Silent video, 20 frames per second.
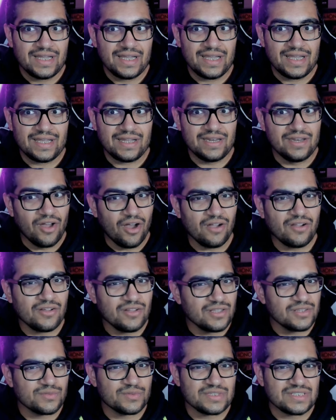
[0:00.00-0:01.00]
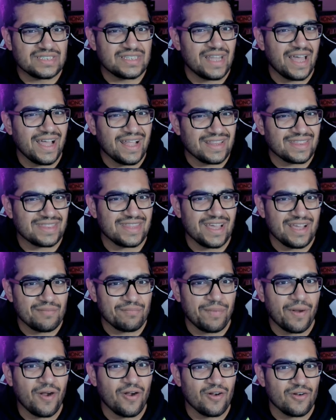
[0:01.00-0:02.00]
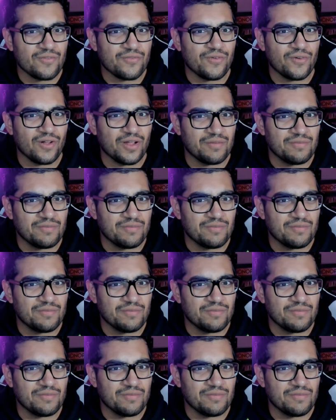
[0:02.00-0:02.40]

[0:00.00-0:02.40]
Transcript: Knuckles was not that powerful.